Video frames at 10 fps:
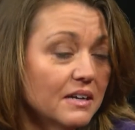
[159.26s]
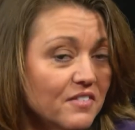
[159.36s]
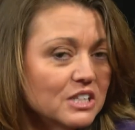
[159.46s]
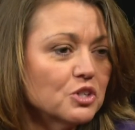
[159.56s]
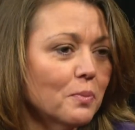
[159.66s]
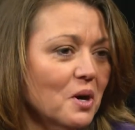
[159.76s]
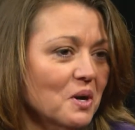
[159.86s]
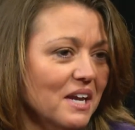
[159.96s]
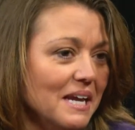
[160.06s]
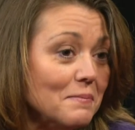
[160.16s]
adventure
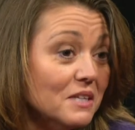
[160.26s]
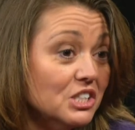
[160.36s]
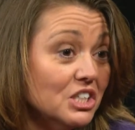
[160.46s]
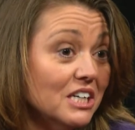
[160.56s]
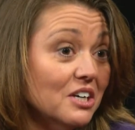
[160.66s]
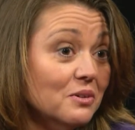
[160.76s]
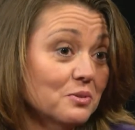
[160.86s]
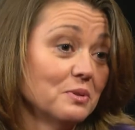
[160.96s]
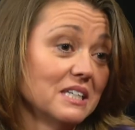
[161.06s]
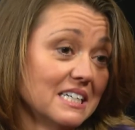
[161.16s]
park camp this year. It's
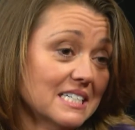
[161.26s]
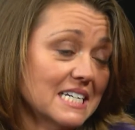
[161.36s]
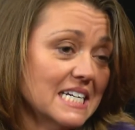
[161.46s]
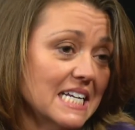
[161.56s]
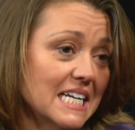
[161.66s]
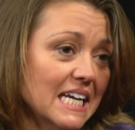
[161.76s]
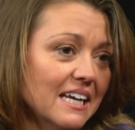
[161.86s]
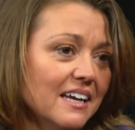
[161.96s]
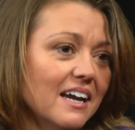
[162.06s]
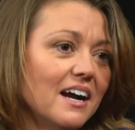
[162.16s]
really exciting.
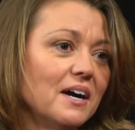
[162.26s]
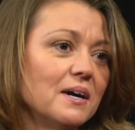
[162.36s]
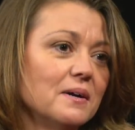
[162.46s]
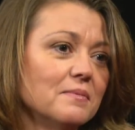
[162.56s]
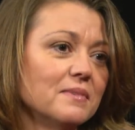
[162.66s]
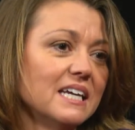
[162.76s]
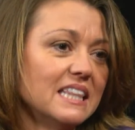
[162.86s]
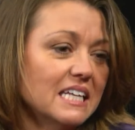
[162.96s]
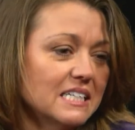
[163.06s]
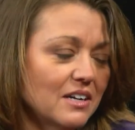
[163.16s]
And
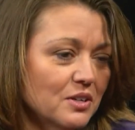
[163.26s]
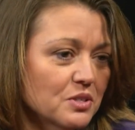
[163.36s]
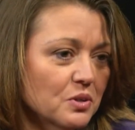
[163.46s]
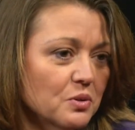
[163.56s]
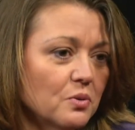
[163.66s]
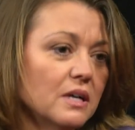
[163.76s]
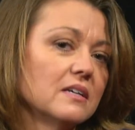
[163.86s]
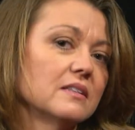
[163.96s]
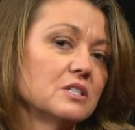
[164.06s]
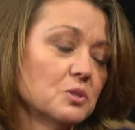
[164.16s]
then also
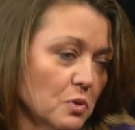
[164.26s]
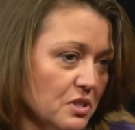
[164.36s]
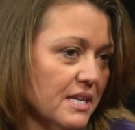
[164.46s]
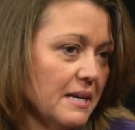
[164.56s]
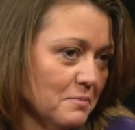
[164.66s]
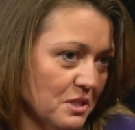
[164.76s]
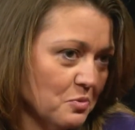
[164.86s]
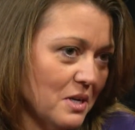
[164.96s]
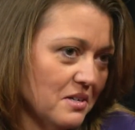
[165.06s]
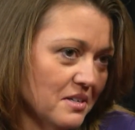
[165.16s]
the sports camps as
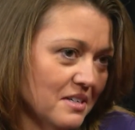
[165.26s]
well.